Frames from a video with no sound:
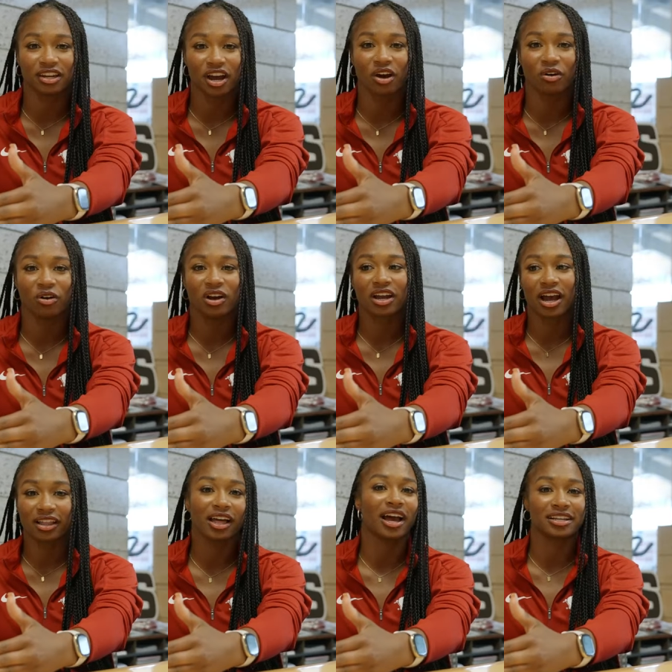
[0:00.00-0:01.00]
know
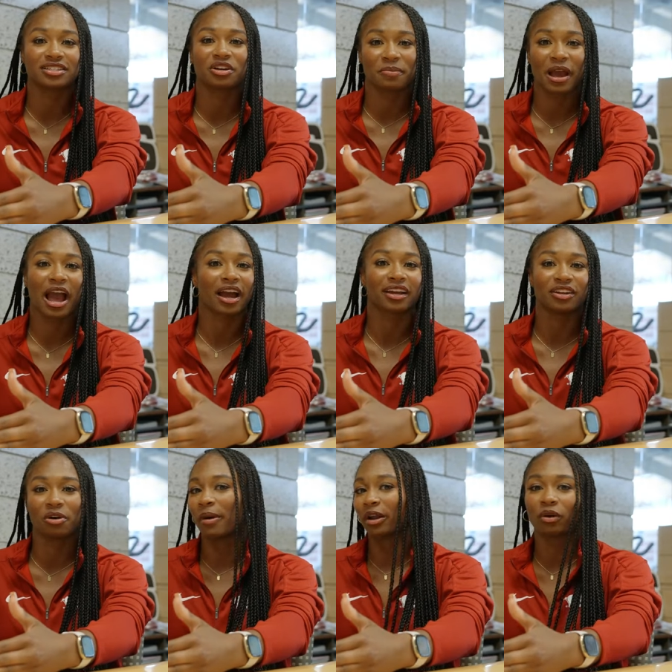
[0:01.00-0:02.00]
Kyla has their back
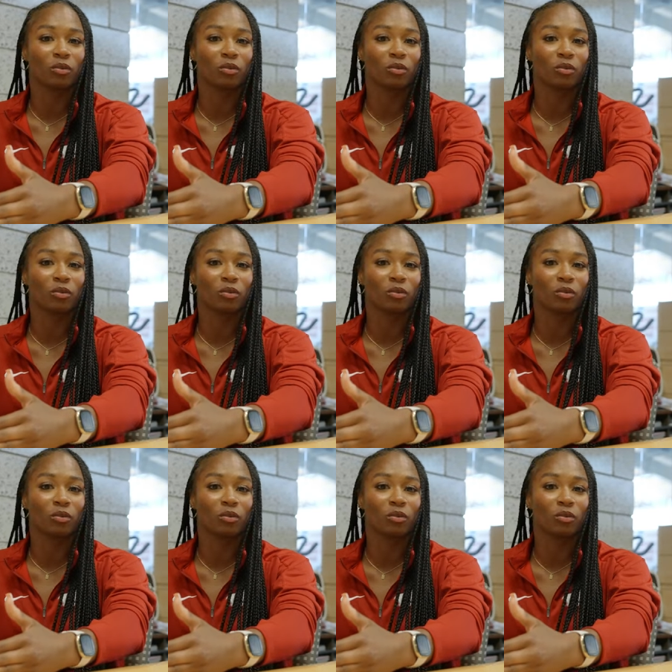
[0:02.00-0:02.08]
no matter